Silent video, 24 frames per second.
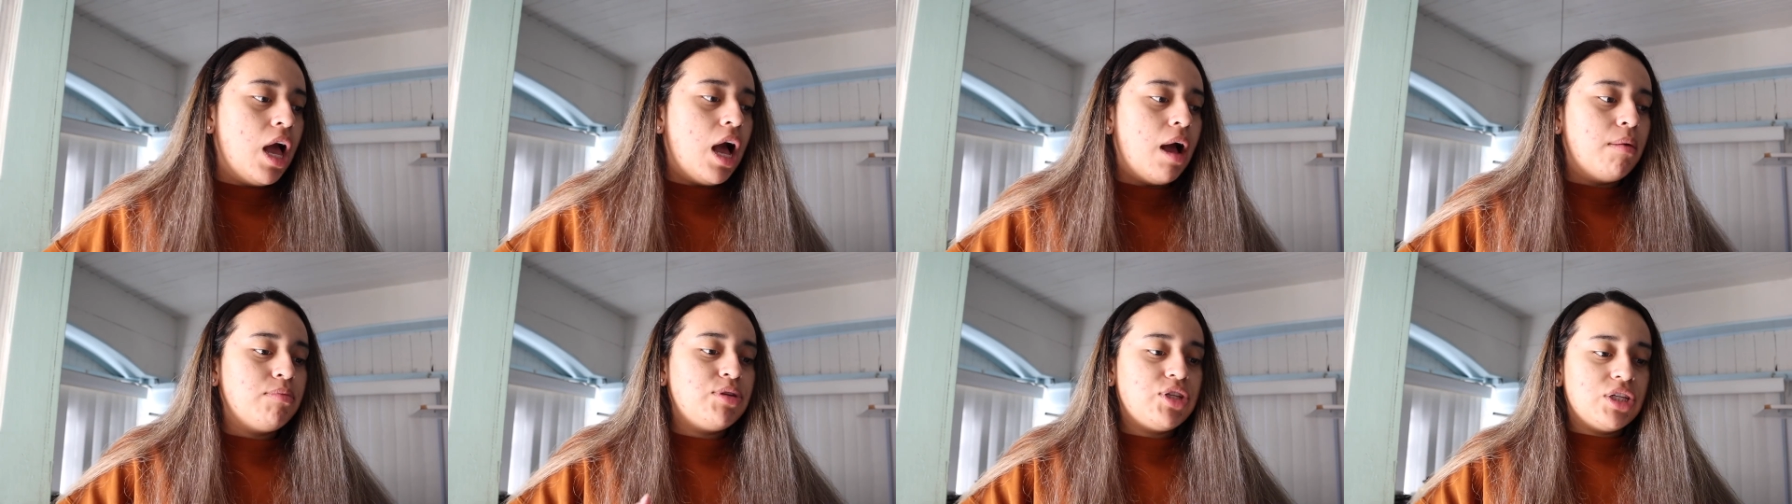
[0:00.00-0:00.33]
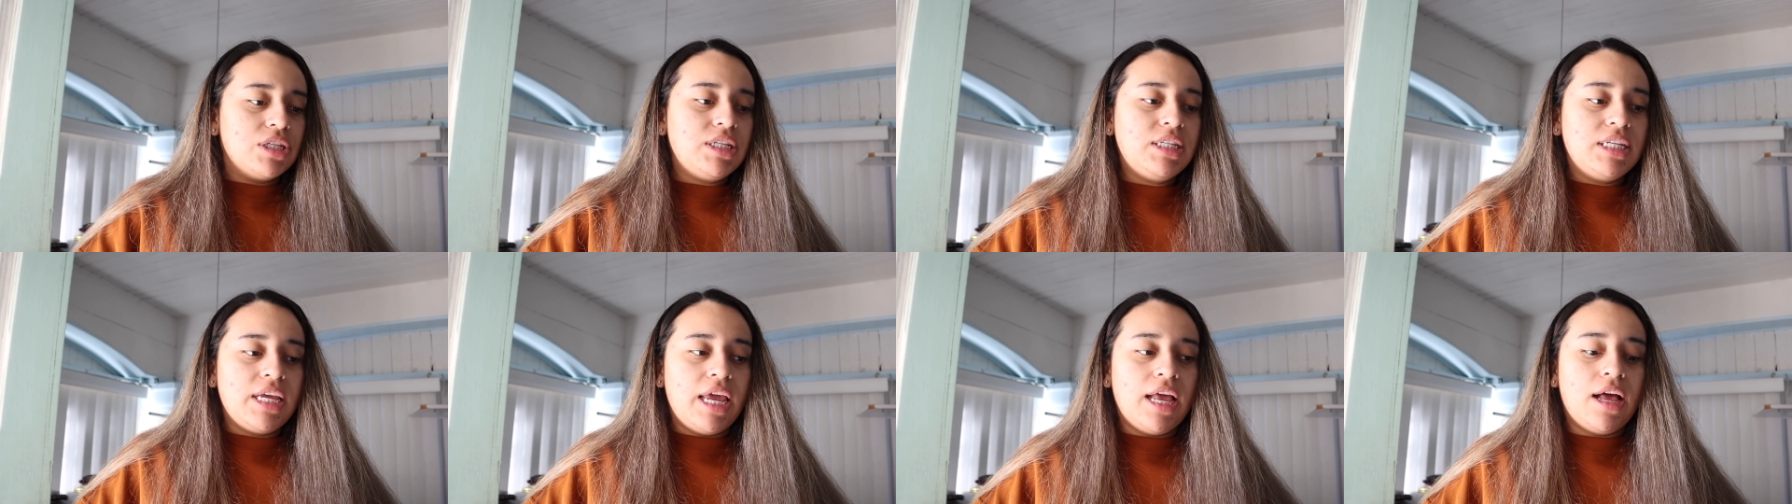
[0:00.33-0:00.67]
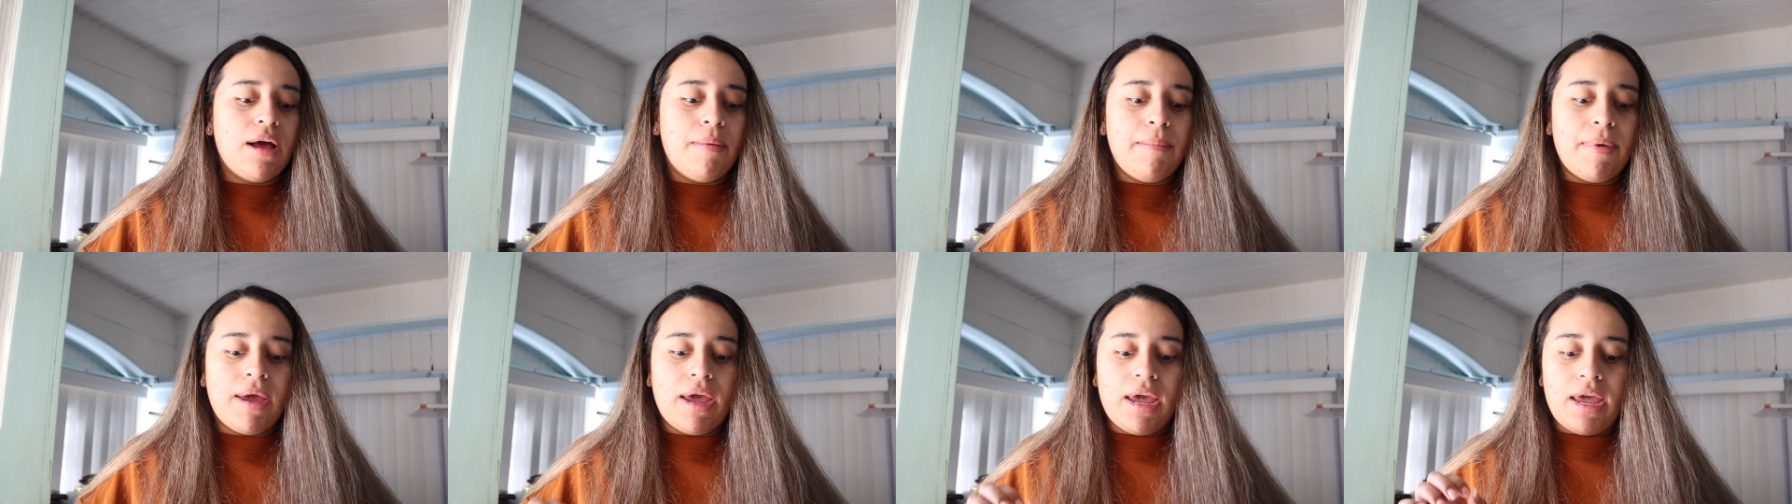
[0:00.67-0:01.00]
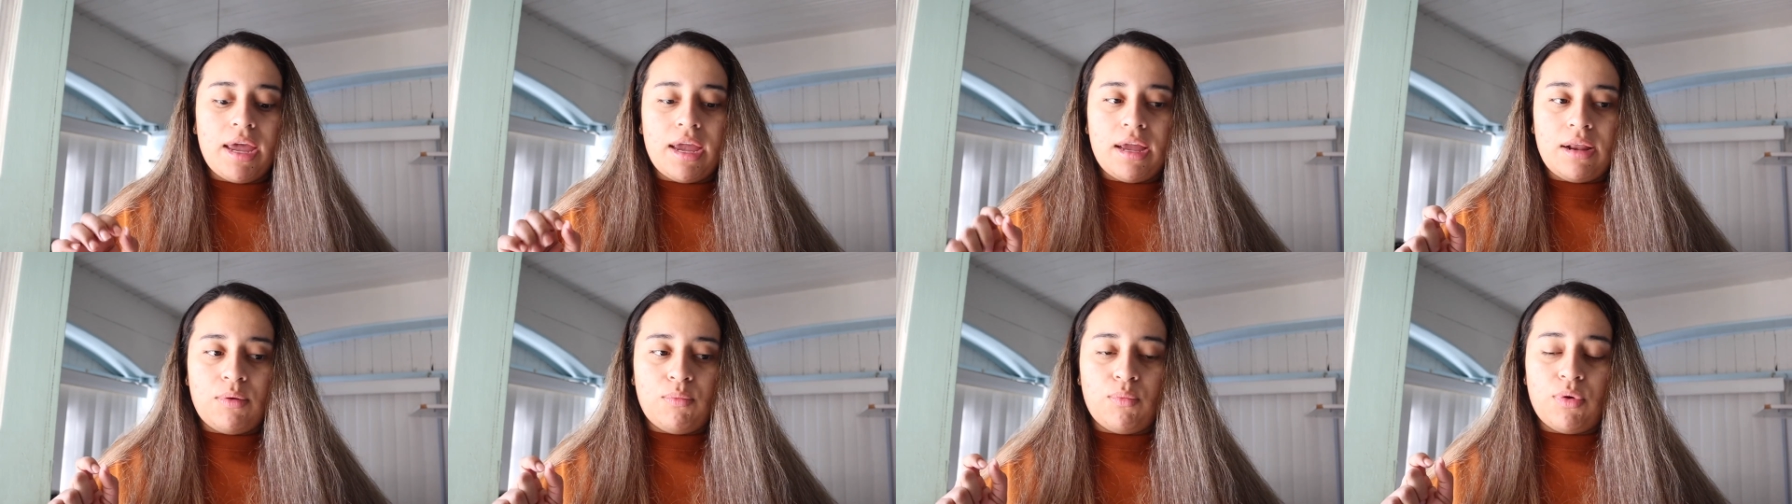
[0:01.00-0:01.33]
I'm just gonna take them
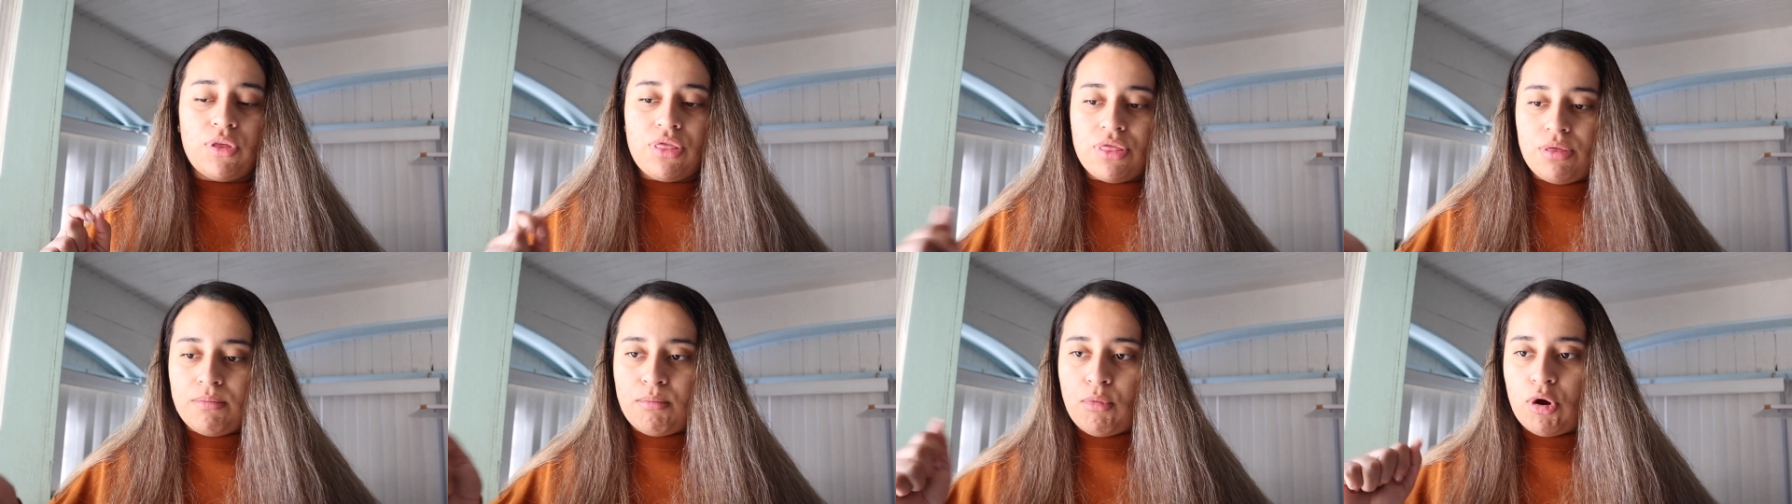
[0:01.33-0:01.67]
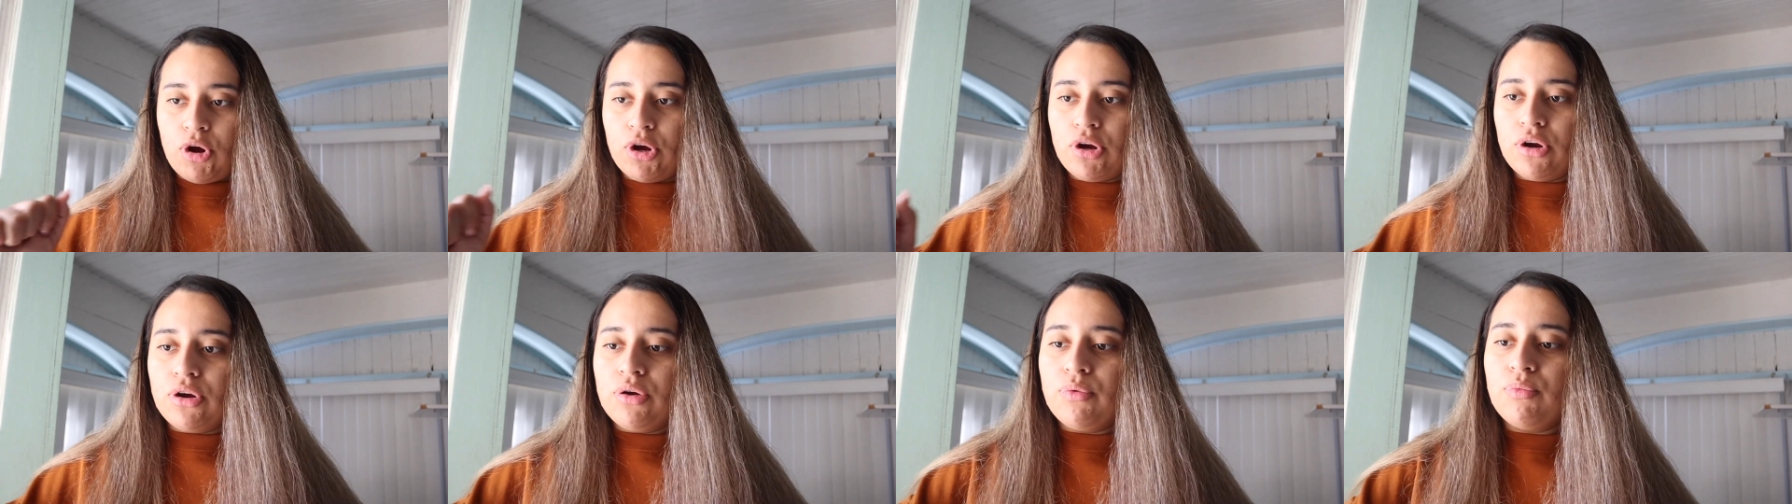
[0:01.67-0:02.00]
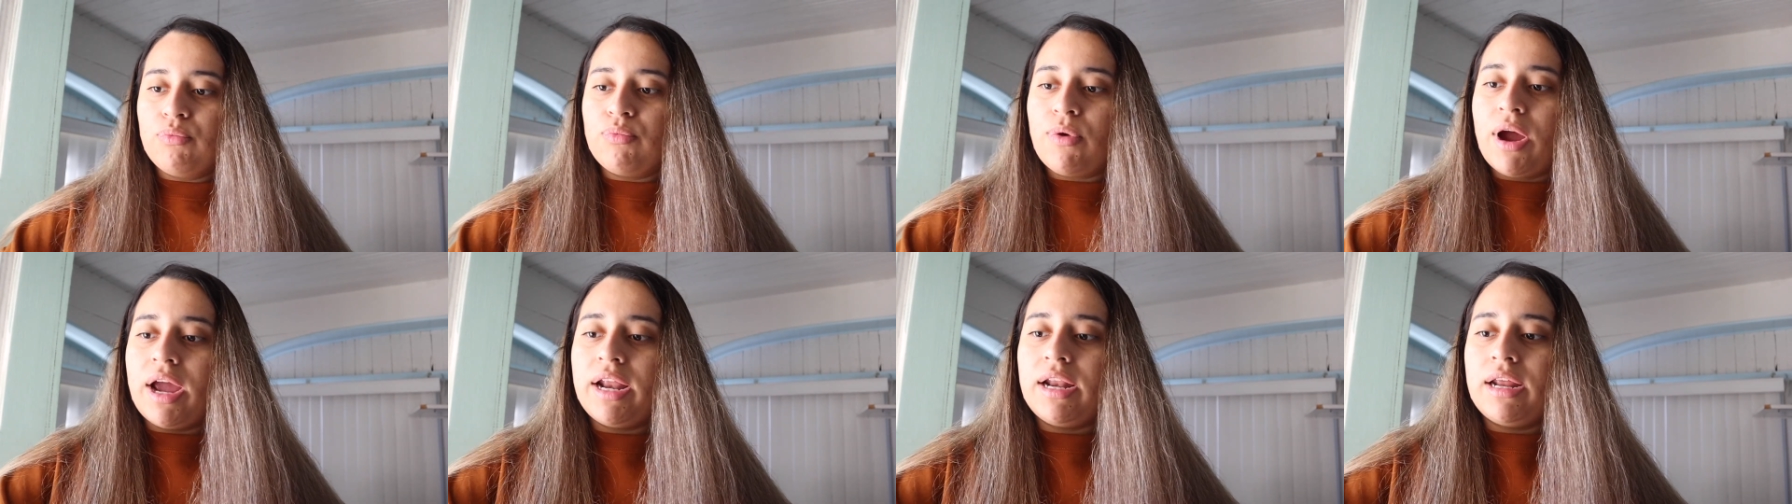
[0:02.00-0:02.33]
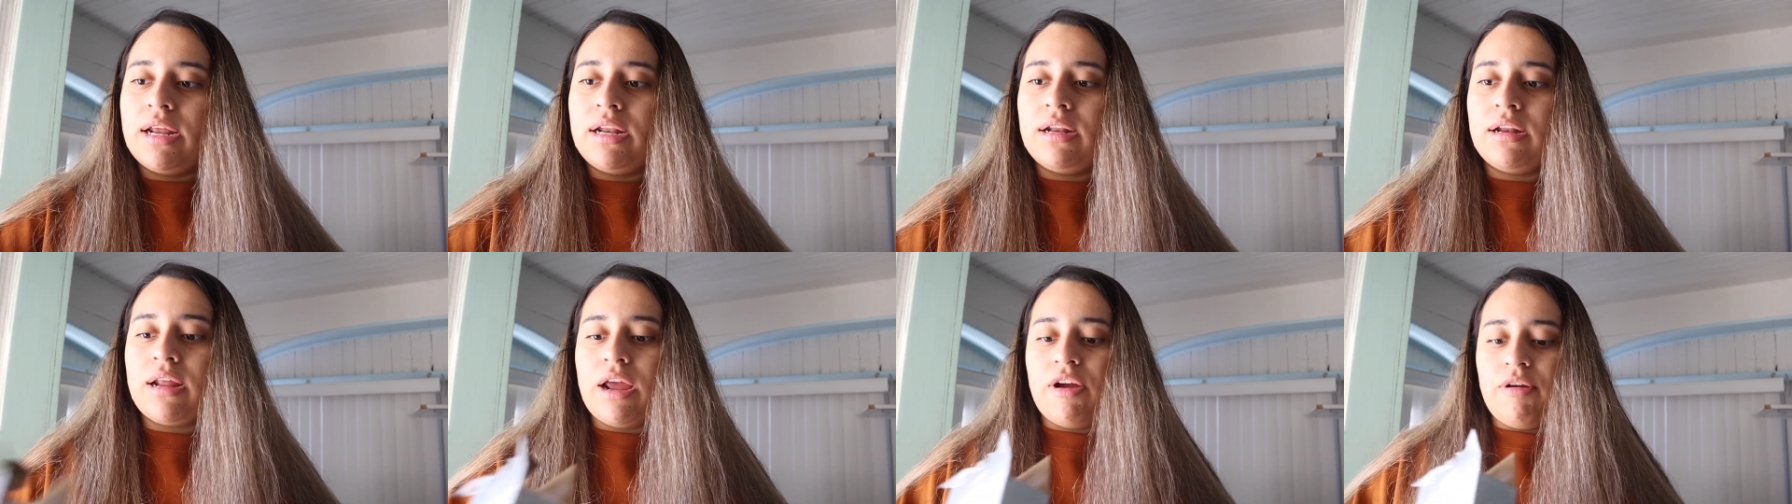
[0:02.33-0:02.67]
and with the marker write
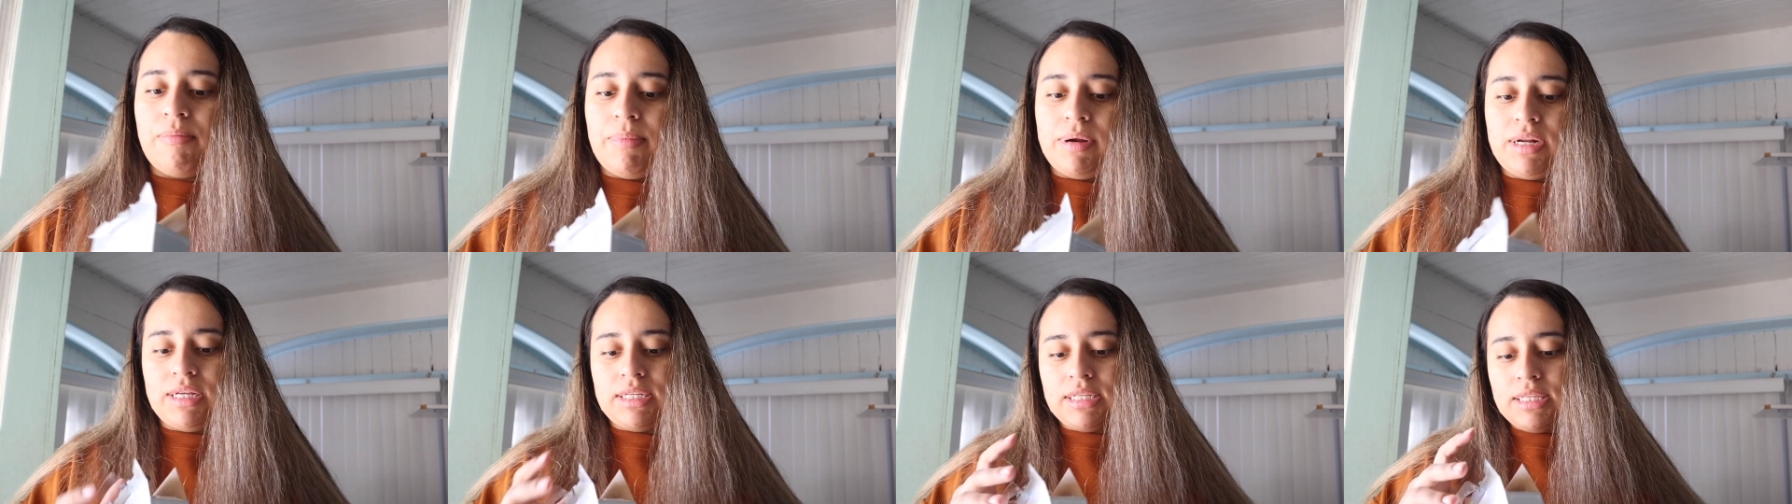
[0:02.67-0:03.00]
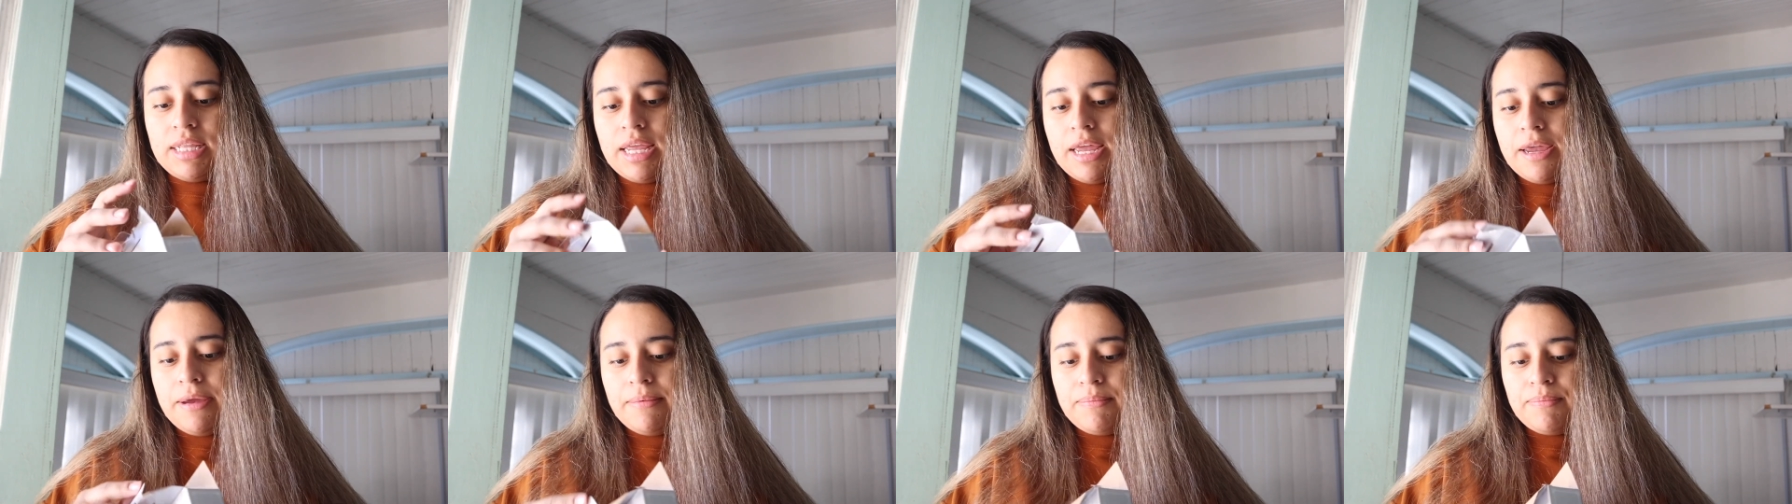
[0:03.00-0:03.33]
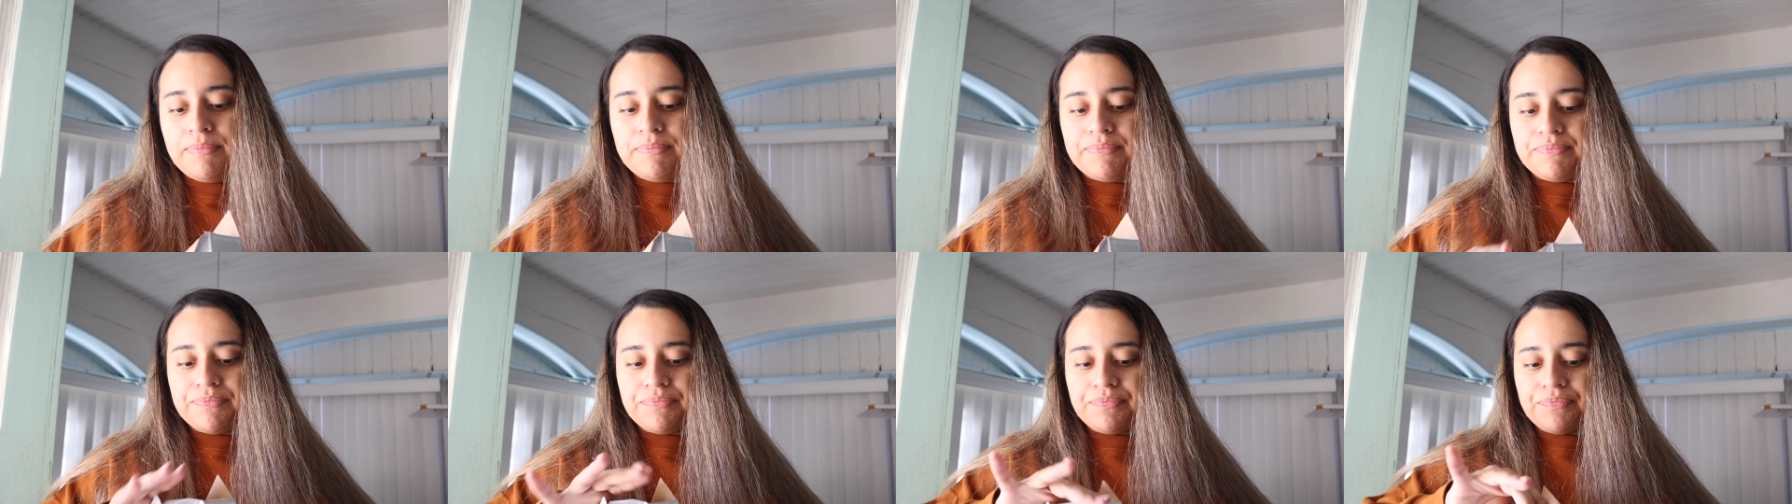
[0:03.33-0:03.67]
in everybody's name.